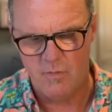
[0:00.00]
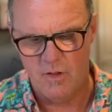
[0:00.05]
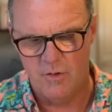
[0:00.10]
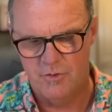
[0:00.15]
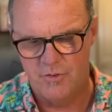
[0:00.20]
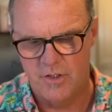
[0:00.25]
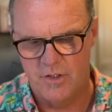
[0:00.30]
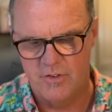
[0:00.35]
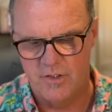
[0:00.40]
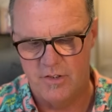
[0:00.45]

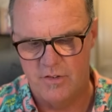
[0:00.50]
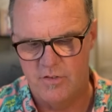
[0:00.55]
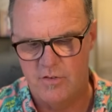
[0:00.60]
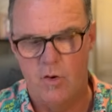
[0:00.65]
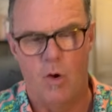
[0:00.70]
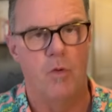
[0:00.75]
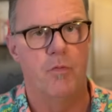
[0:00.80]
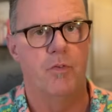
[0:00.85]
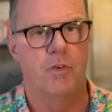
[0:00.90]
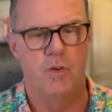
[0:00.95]
such as
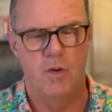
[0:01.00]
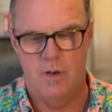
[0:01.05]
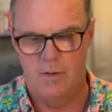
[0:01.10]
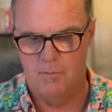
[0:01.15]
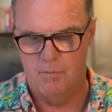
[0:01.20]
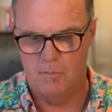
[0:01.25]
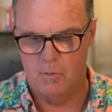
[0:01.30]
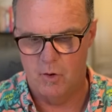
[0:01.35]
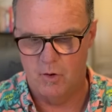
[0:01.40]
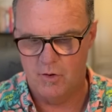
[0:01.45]
sulfur
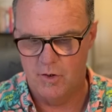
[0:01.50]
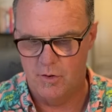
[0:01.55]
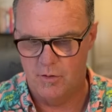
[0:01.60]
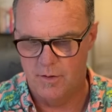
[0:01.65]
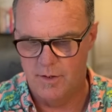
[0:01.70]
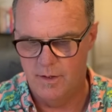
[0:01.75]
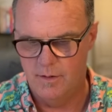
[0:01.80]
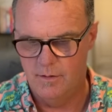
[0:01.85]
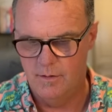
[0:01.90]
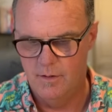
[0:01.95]
and
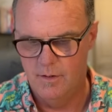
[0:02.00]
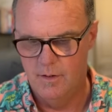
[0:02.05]
mercury